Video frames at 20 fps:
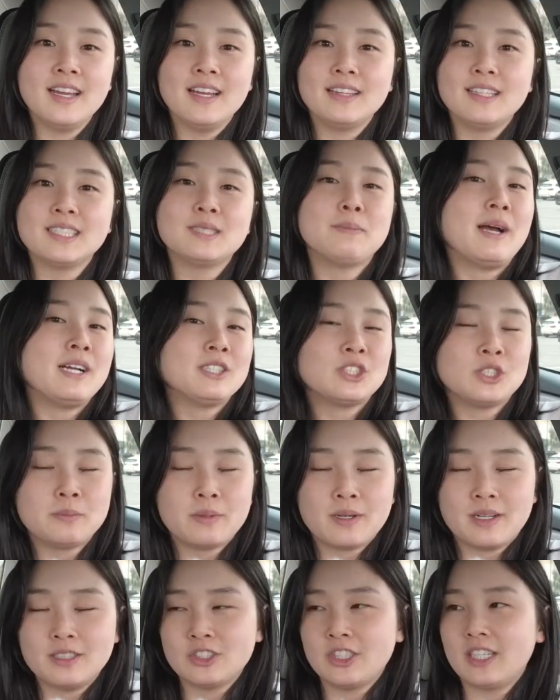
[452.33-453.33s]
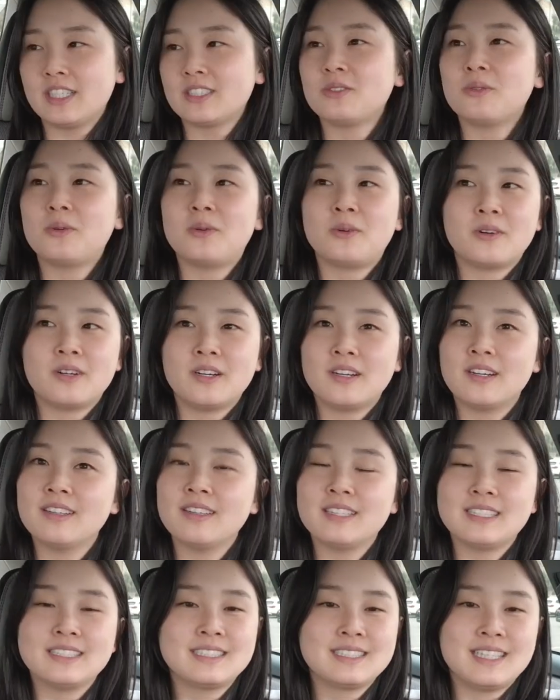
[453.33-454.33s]
this passion project or
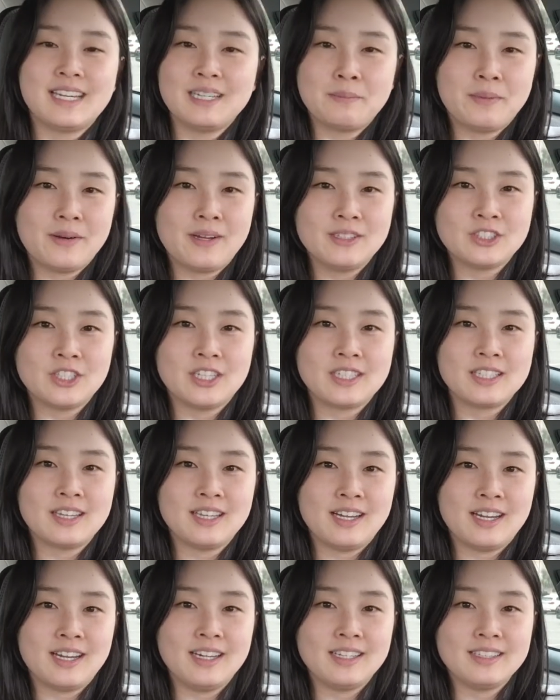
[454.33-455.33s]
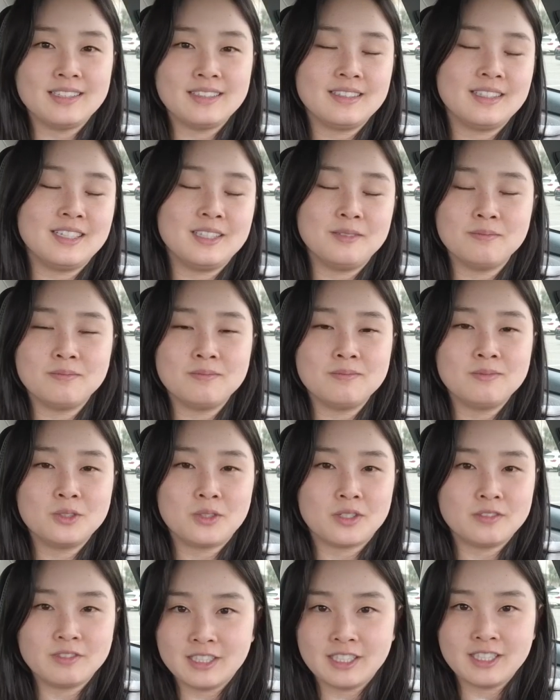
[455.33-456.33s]
this side project that um,
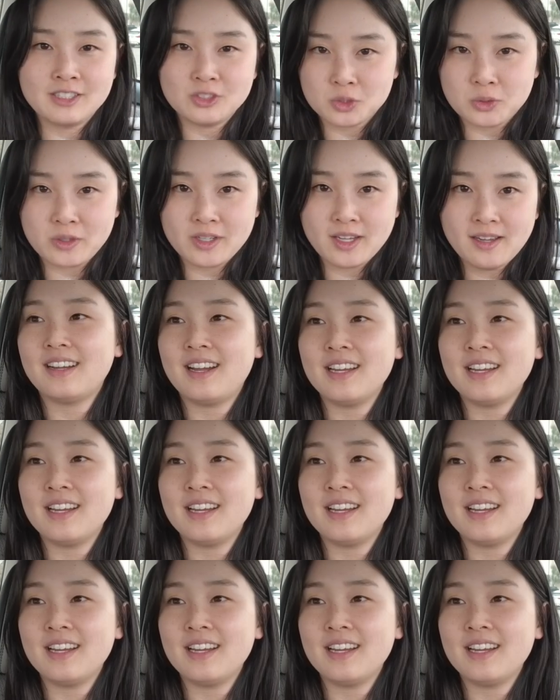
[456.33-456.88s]
you're really enjoying.